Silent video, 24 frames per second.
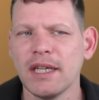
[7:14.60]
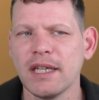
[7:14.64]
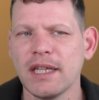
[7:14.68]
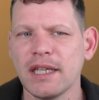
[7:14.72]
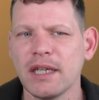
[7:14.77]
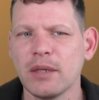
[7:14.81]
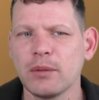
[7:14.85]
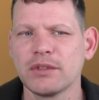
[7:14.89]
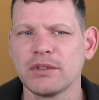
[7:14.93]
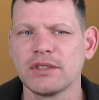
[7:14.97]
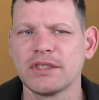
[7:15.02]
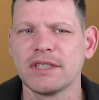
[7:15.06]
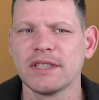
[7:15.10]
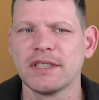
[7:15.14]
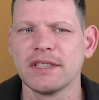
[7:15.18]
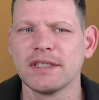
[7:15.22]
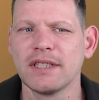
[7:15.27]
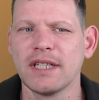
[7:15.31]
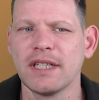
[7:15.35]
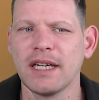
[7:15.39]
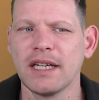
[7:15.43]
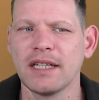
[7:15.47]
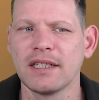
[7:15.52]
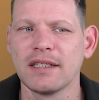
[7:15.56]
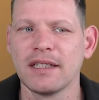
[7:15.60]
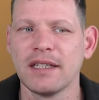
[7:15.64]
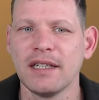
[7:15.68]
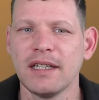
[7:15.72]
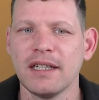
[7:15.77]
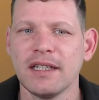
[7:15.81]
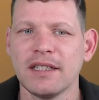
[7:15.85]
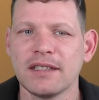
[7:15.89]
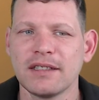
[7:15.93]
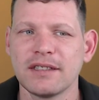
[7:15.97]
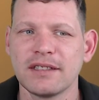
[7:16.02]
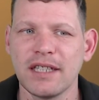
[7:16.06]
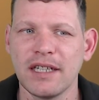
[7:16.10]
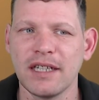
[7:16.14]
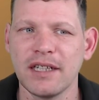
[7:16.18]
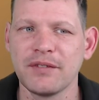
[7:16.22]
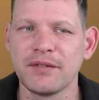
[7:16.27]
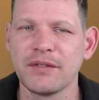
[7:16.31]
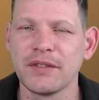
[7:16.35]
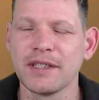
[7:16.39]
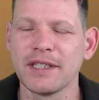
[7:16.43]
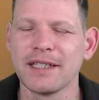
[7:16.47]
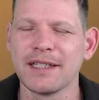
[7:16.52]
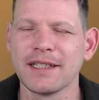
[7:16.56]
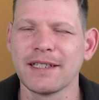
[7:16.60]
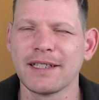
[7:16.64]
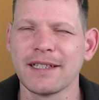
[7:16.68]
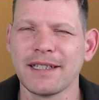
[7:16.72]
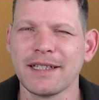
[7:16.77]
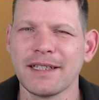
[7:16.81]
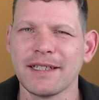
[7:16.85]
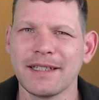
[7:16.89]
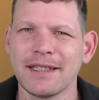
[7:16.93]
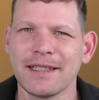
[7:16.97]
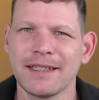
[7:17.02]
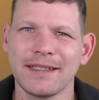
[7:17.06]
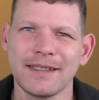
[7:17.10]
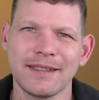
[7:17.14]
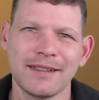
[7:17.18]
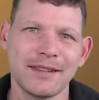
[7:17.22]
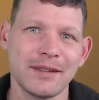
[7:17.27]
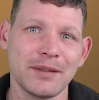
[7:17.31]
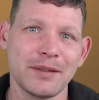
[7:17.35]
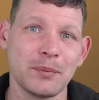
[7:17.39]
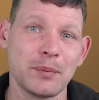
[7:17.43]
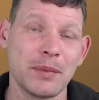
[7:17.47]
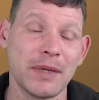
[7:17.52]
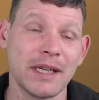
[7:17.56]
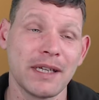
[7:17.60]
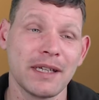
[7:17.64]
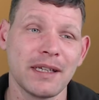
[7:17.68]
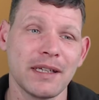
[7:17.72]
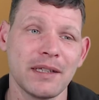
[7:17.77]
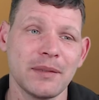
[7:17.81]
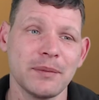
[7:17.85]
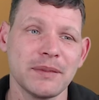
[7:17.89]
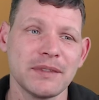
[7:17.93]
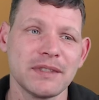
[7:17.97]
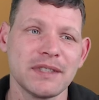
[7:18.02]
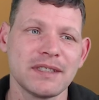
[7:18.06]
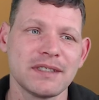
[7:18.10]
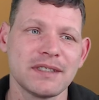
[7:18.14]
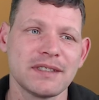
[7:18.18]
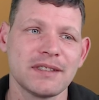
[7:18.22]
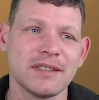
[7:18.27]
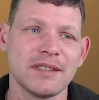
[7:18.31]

Here we see that definitely in the Bing images,